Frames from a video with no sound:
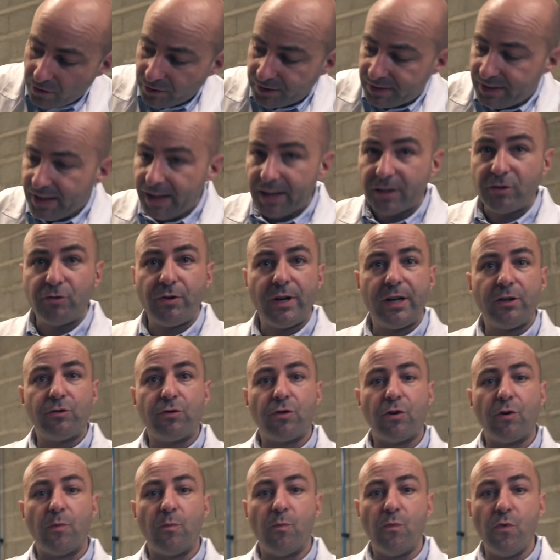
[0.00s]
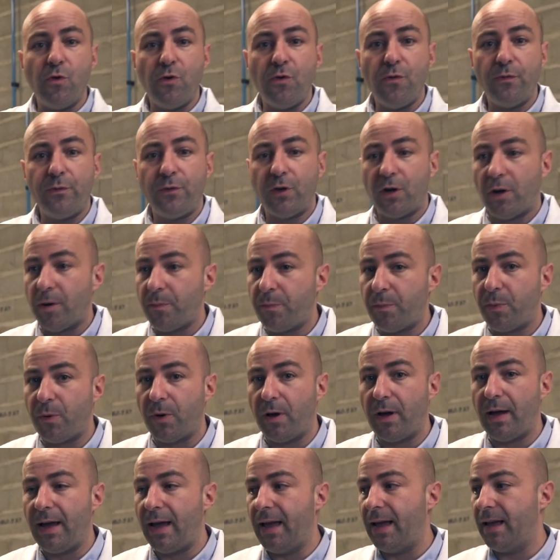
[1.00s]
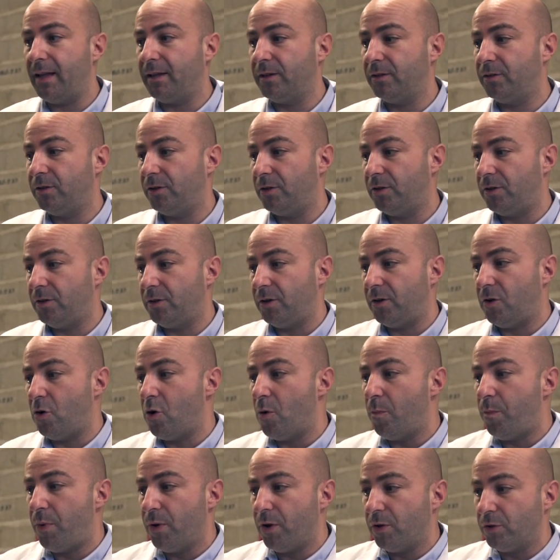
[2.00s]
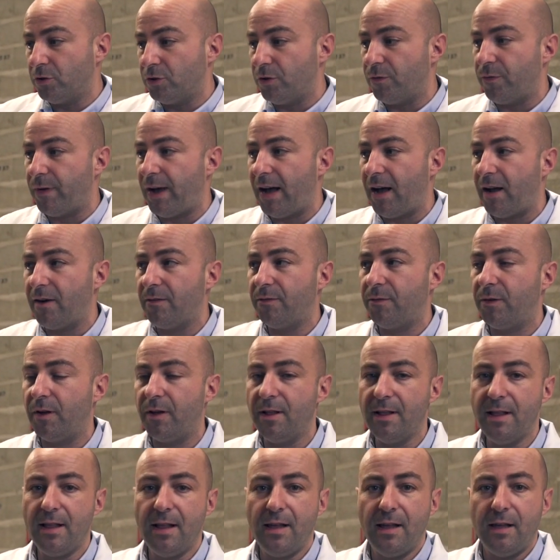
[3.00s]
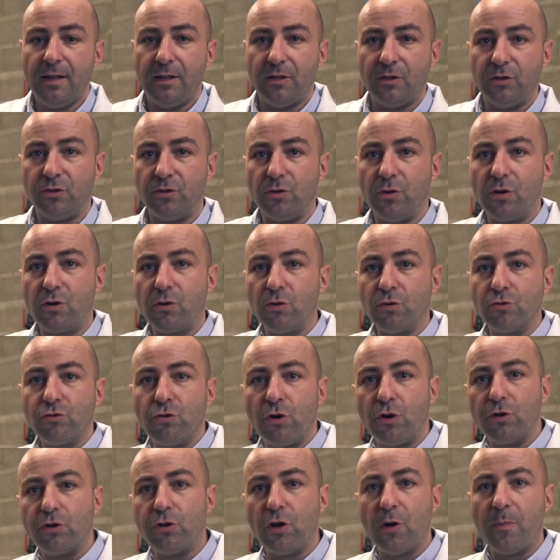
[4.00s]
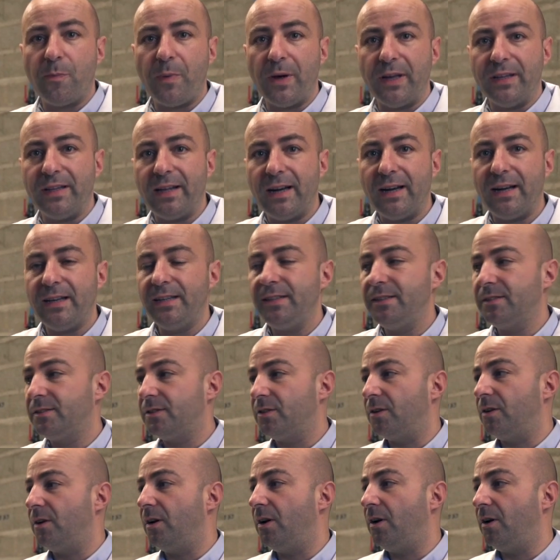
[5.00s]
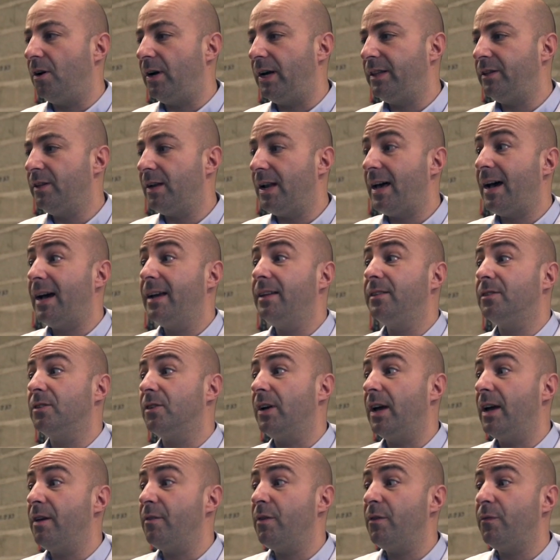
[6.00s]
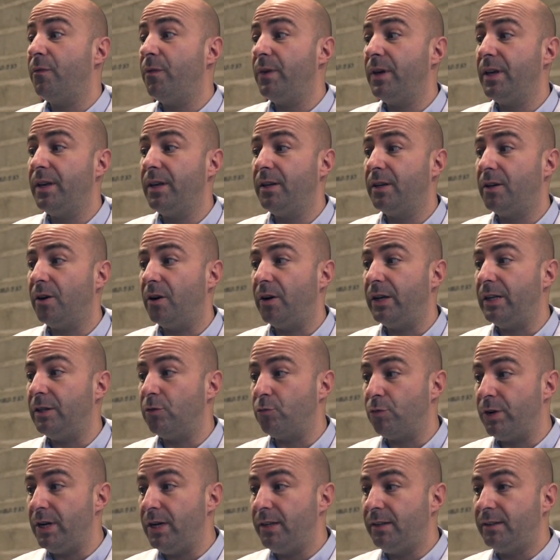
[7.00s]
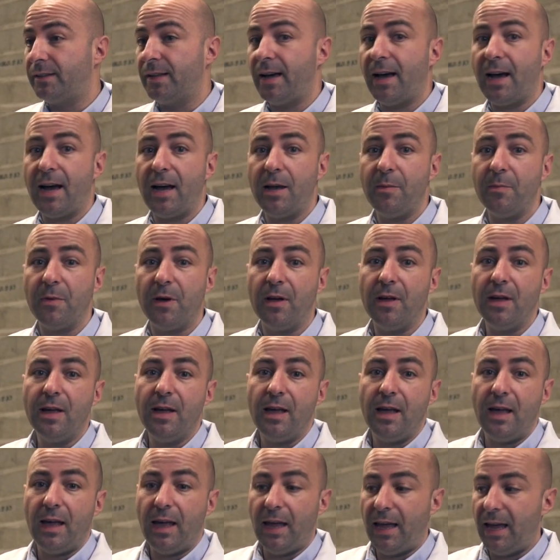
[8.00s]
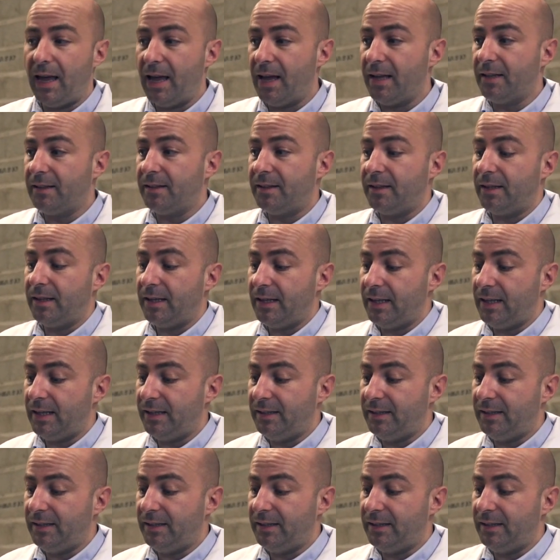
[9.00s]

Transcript: the actuator moved up and opened the valve. The control top analyze everything in real time, and it